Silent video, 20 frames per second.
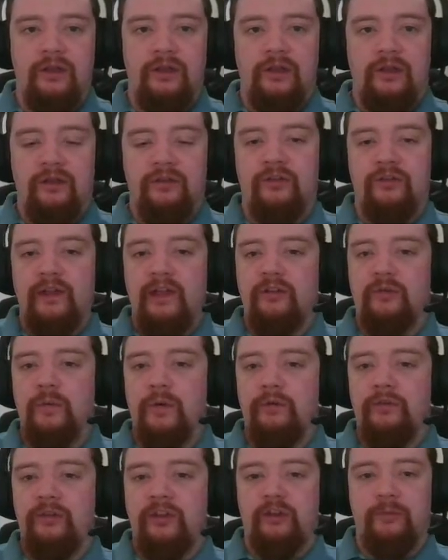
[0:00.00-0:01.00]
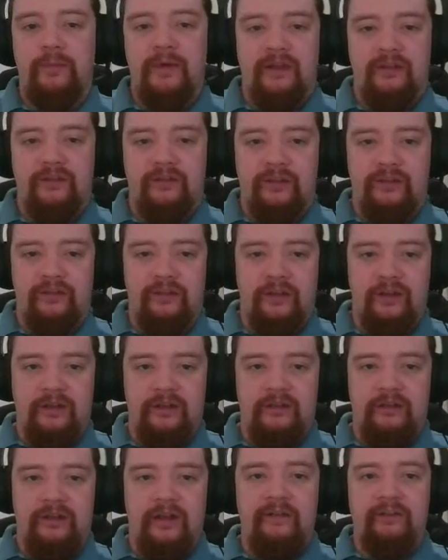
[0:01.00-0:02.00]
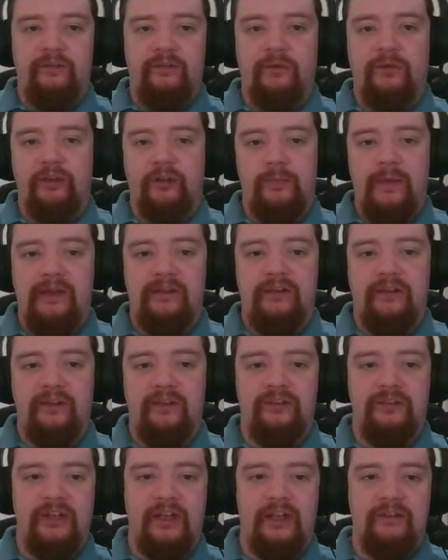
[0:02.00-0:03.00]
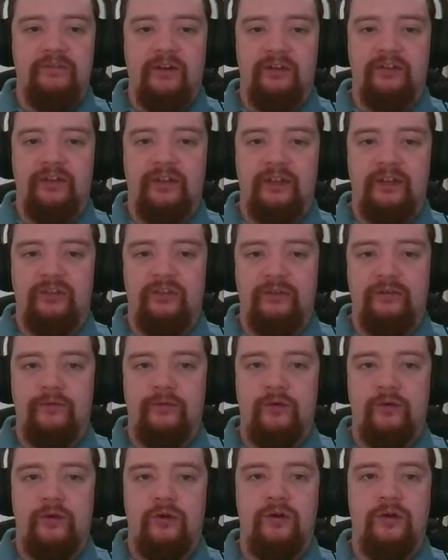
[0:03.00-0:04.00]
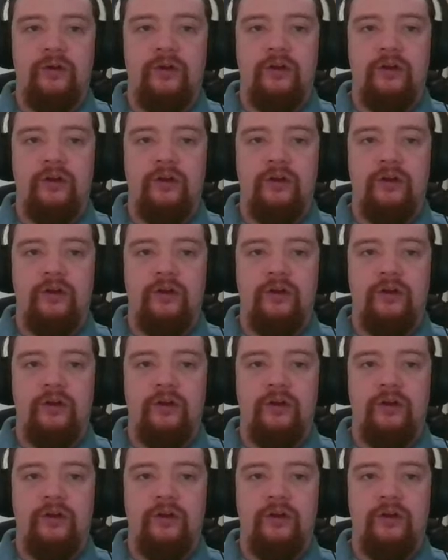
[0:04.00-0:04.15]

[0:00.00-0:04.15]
So that's what was expected. Tarrasch was expecting this rook takes c4,